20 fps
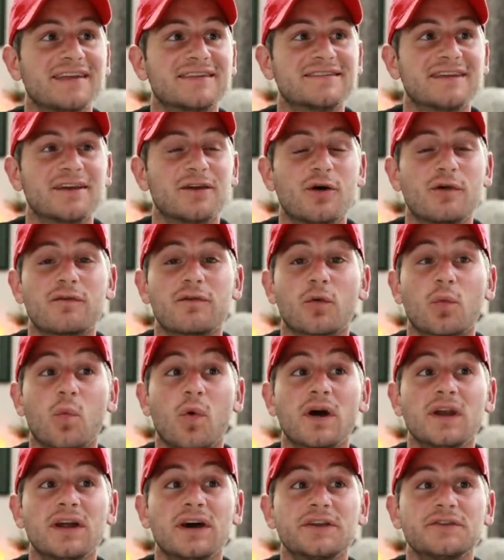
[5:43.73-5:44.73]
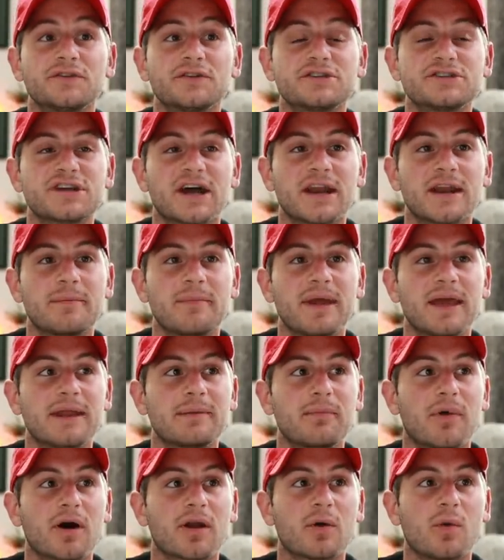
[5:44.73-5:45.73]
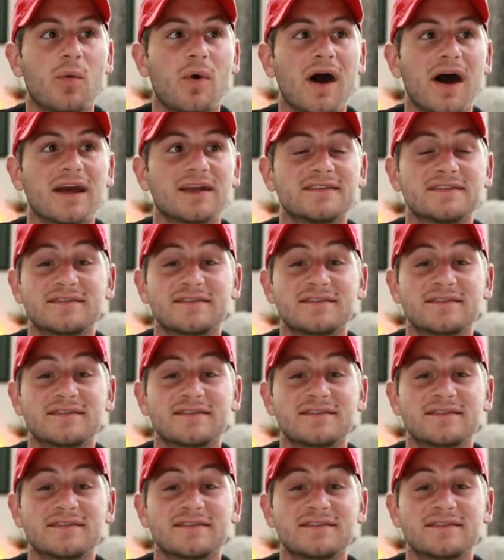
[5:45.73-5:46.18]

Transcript: He said over 100 China-made Model Y